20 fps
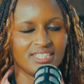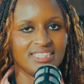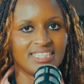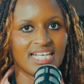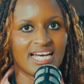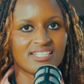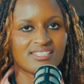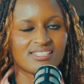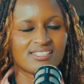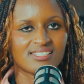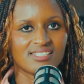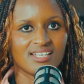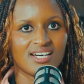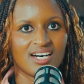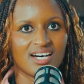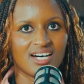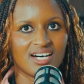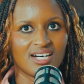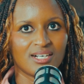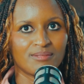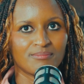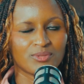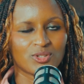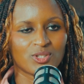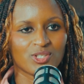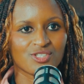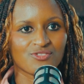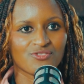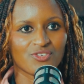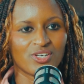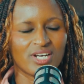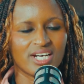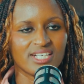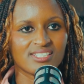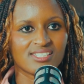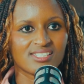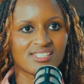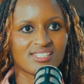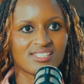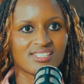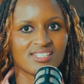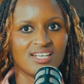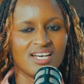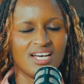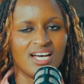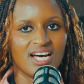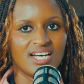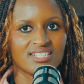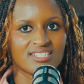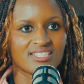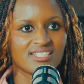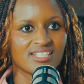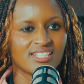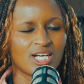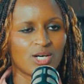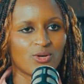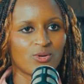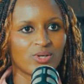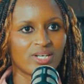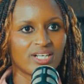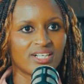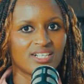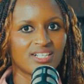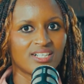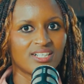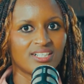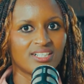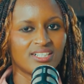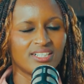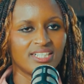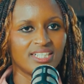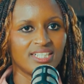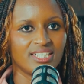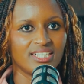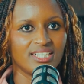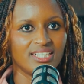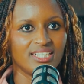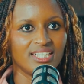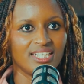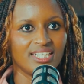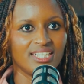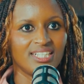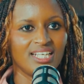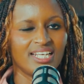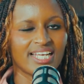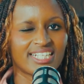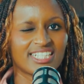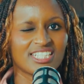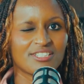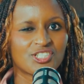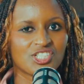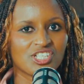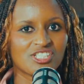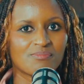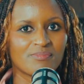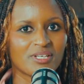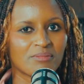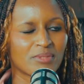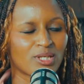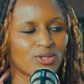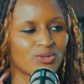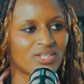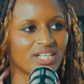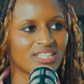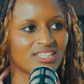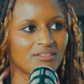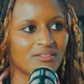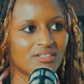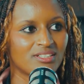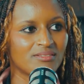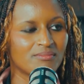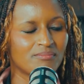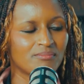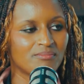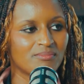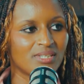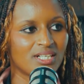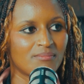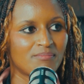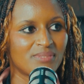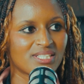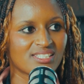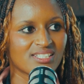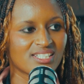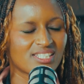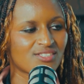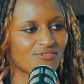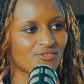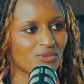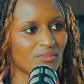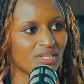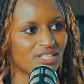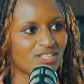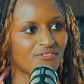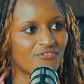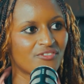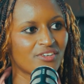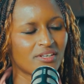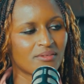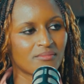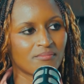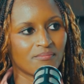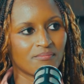Yes, because for us, as I said, it just made me look at business from a different